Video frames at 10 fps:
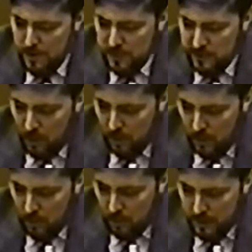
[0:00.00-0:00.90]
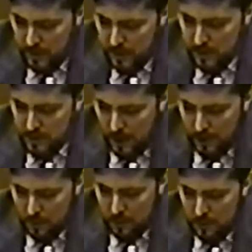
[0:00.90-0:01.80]
famous article that it
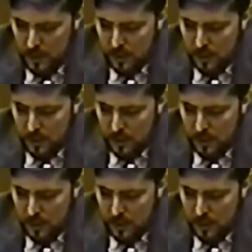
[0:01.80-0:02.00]
entitled